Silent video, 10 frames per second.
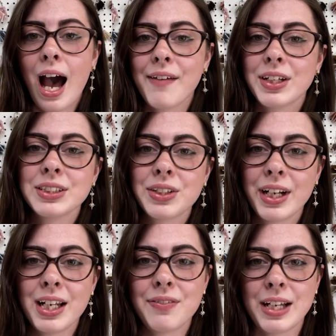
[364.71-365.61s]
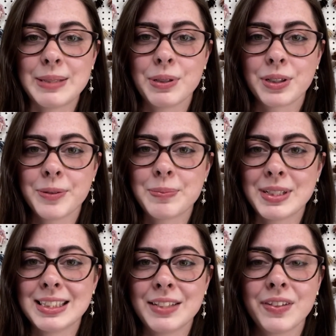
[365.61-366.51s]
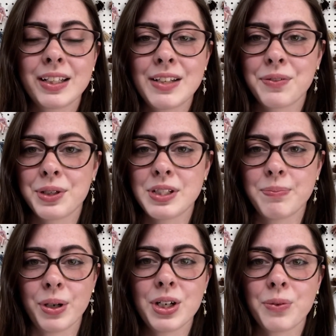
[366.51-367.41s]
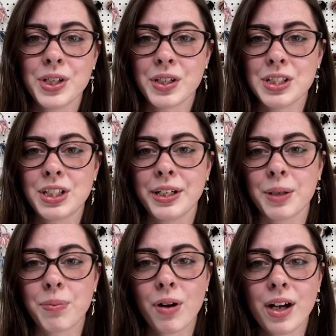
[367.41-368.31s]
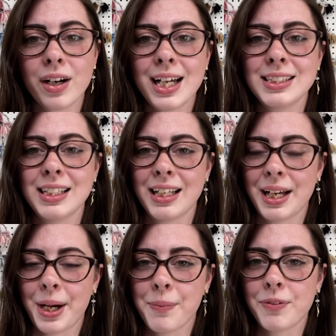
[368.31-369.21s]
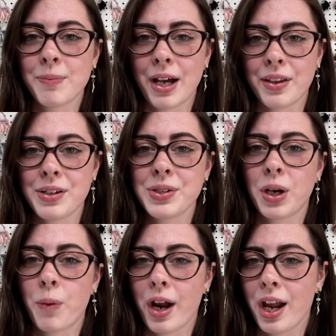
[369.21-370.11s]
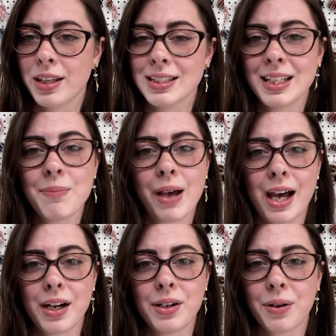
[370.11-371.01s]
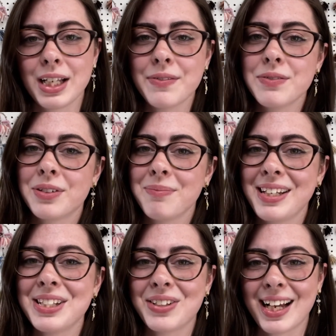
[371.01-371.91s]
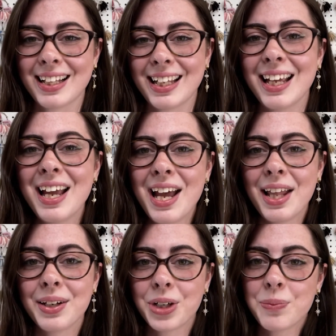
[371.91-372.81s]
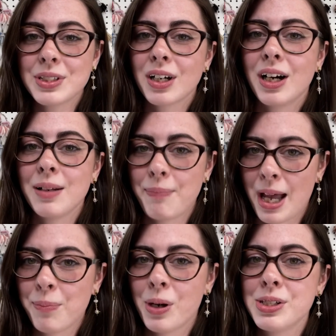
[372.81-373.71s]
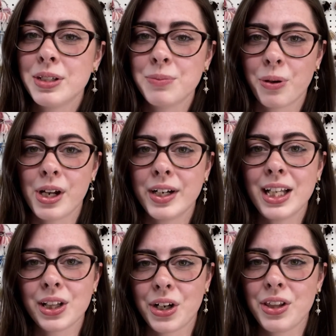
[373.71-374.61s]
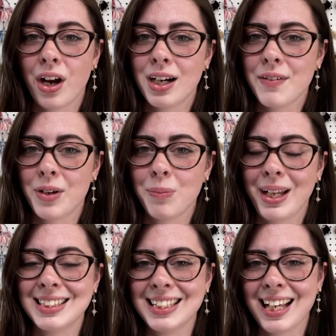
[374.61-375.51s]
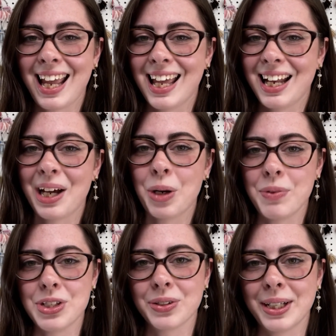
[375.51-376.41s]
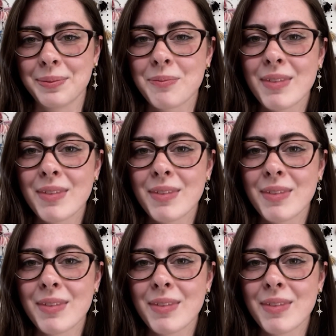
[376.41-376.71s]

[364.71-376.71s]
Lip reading: I've also created a Facebook group specifically for this book where you can share your progress and get help from others who are working on the same pattern or even from me directly. The group is called Pet Portrait Embroidery, Learn the Art of Thread Painting, and I hope you join.